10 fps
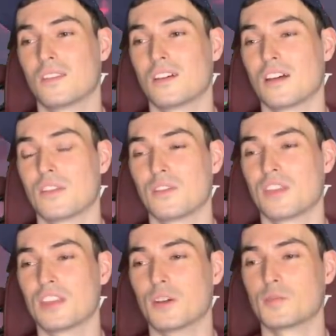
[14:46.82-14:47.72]
I, I,
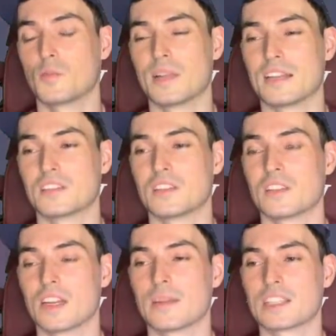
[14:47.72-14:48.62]
think the optimal play is the
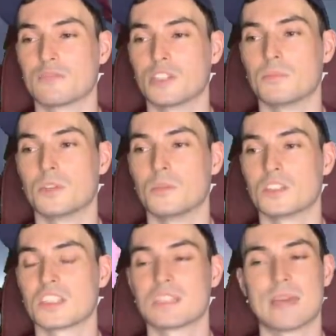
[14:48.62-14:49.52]
Dynamax the Rillaboom,
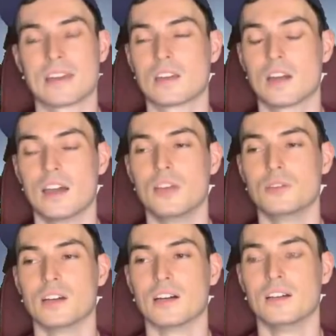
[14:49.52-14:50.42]
just smack Kyogre